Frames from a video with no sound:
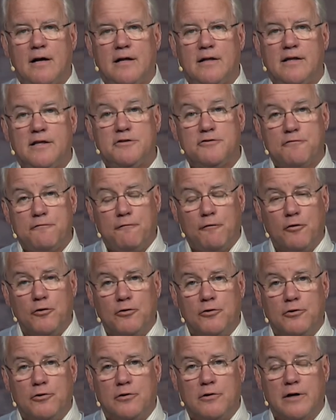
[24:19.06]
that's
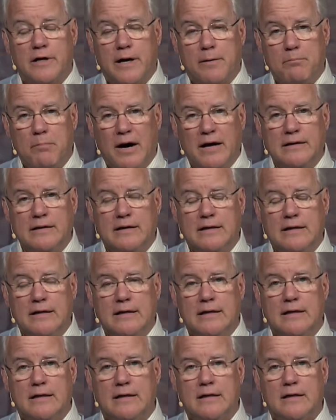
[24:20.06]
full and abundant,
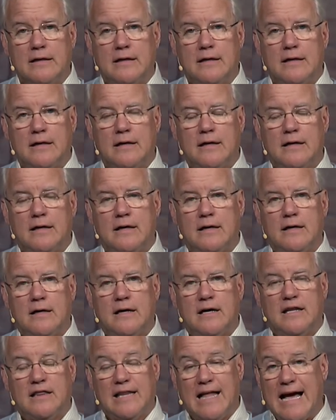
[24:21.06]

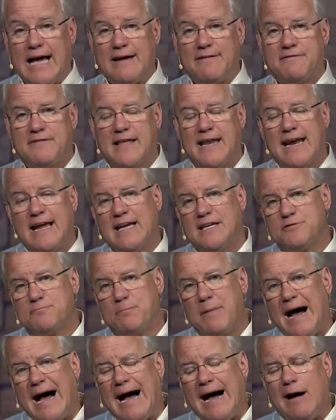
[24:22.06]
a life that has
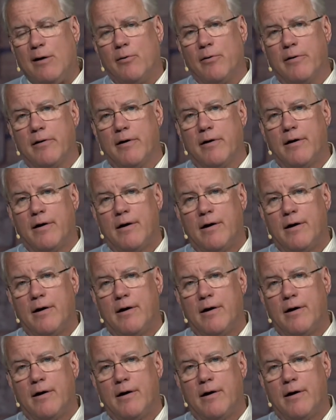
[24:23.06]
power